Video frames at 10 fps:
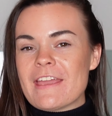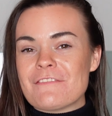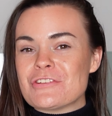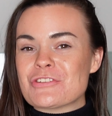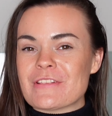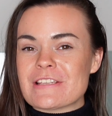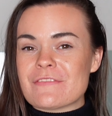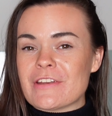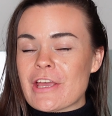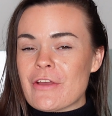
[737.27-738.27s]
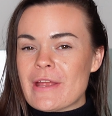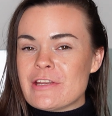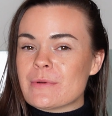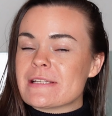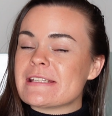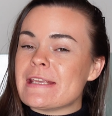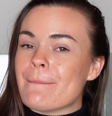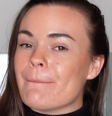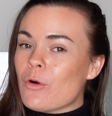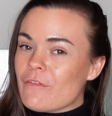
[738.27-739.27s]
If you enjoyed this video and you want to see
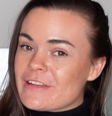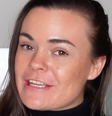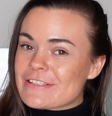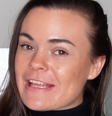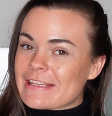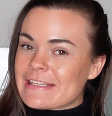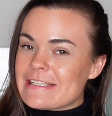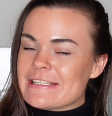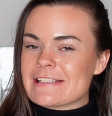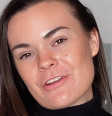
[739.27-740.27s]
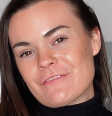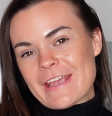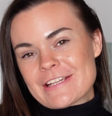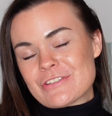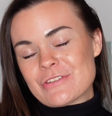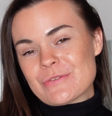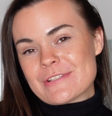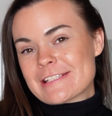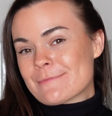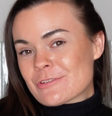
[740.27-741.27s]
more videos like these, don't forget to
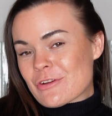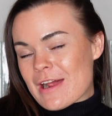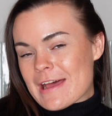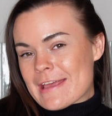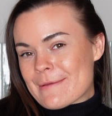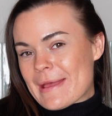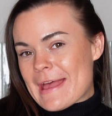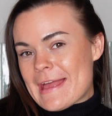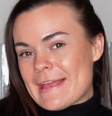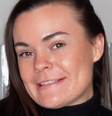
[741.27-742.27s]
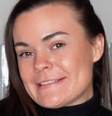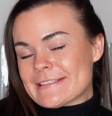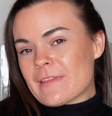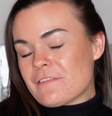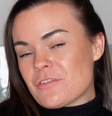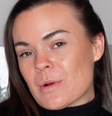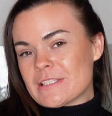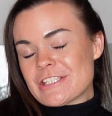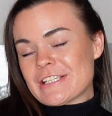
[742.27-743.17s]
subscribe and if you want,